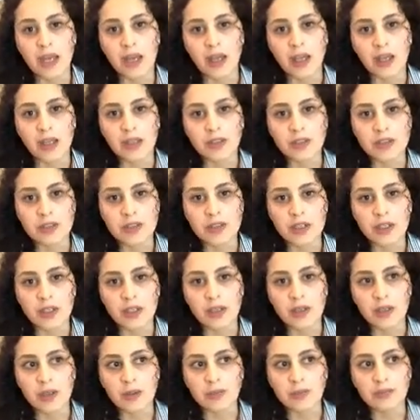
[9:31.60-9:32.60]
And
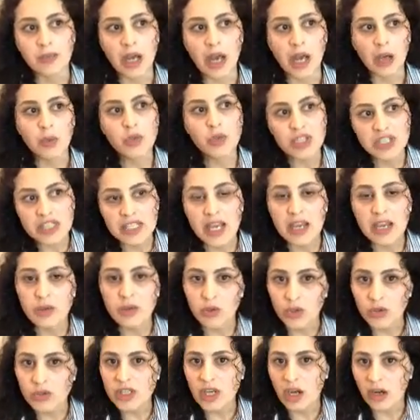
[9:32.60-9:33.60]
I would say
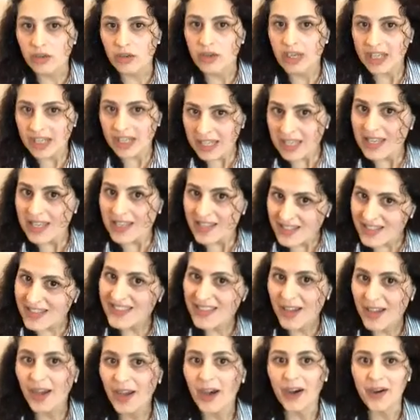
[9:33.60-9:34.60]
those are the keys
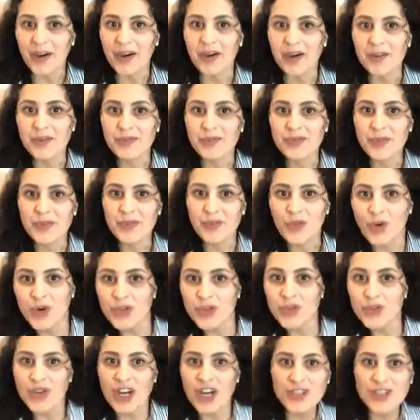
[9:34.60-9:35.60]
for
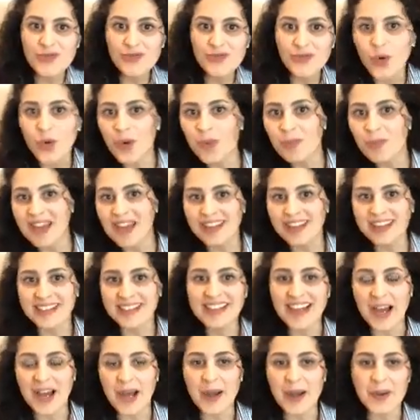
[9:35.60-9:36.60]
transforming
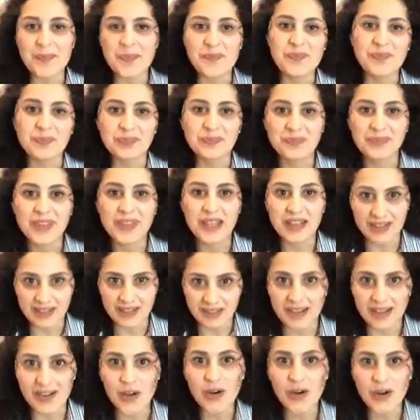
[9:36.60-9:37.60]
uh,
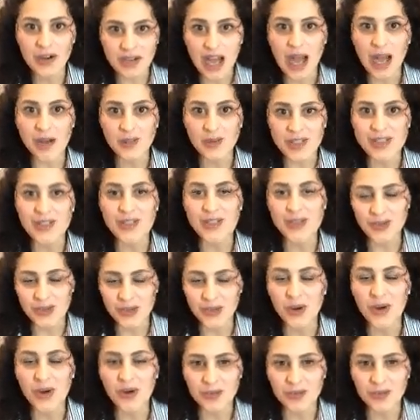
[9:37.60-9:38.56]
houses into homes.